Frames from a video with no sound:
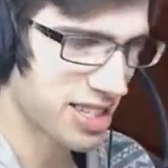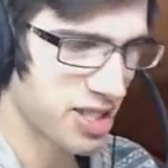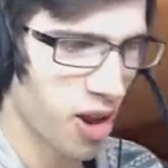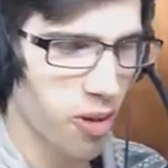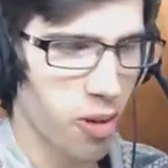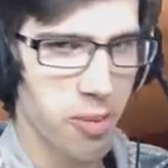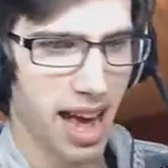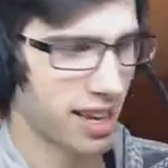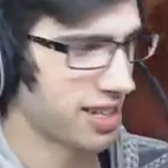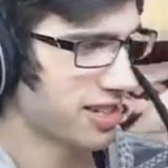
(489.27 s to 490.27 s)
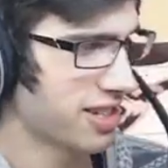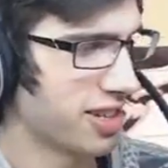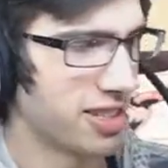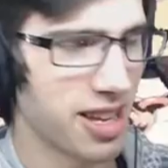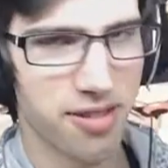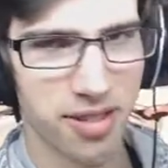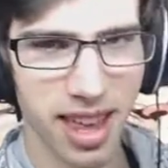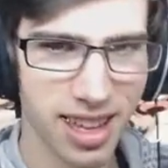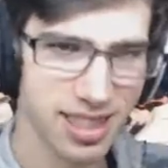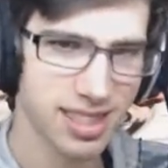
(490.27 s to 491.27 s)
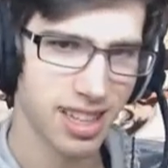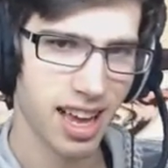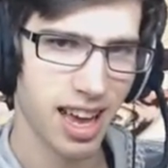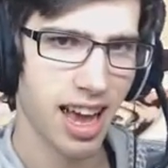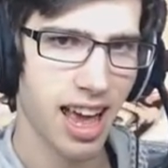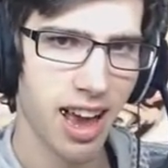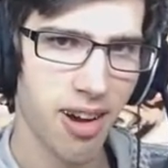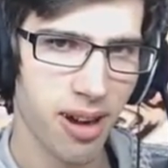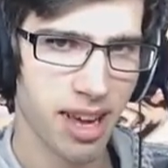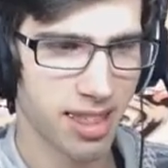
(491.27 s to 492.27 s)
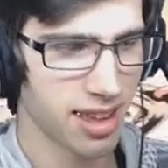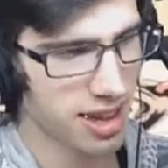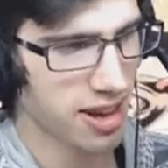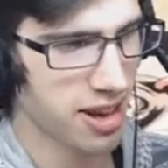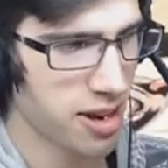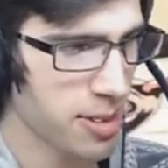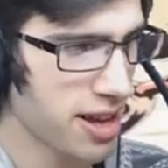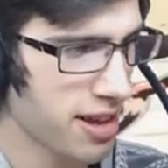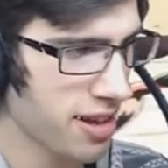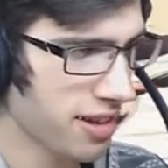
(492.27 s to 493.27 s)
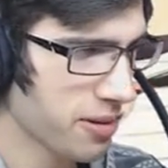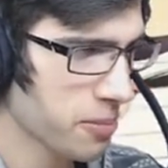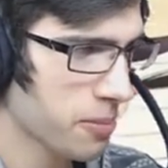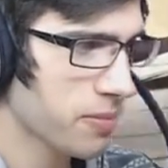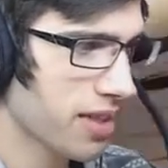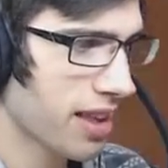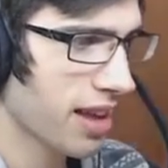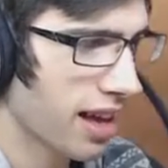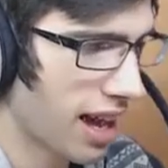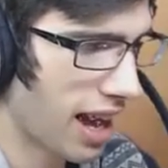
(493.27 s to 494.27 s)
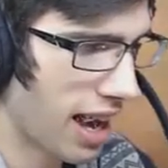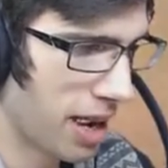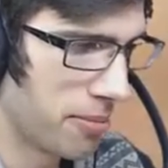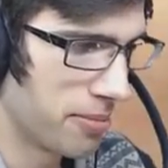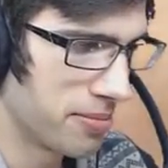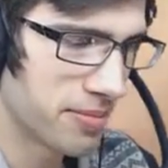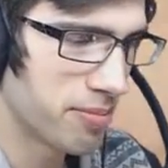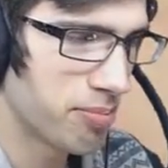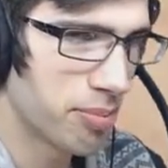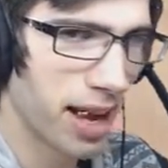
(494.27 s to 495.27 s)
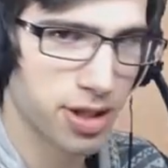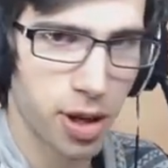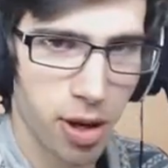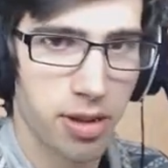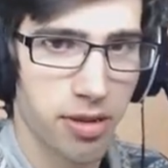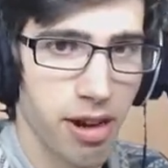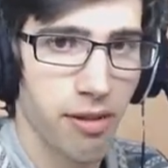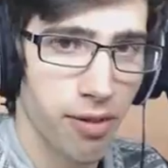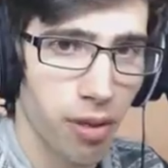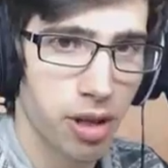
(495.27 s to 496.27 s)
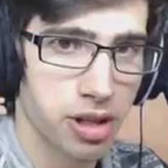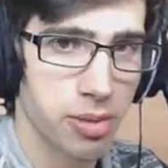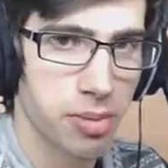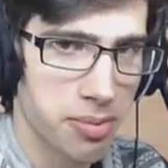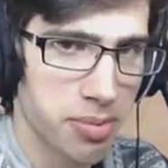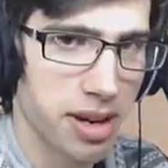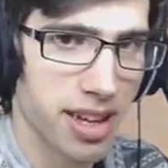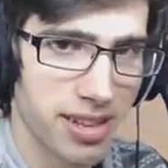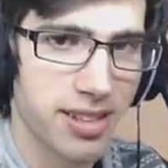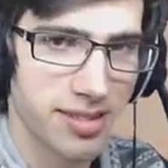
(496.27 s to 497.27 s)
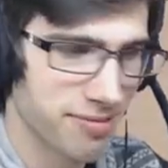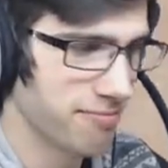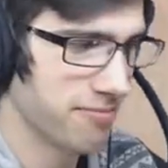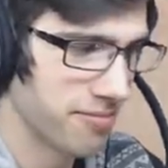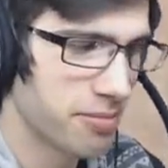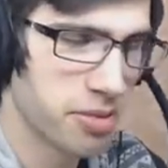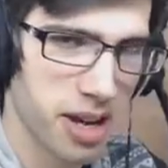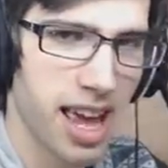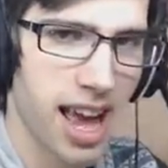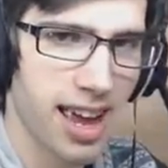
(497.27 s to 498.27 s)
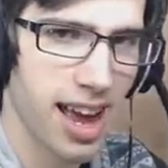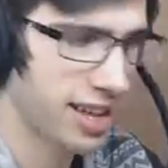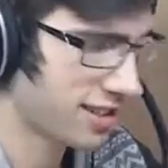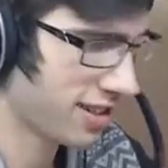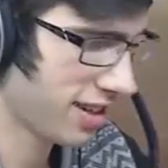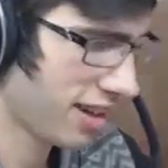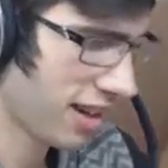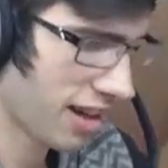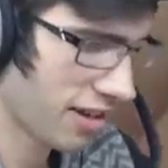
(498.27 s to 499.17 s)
But it's not all bad, because if things are how I think they're going to be, part 2, 3 and 4 should be pretty heck as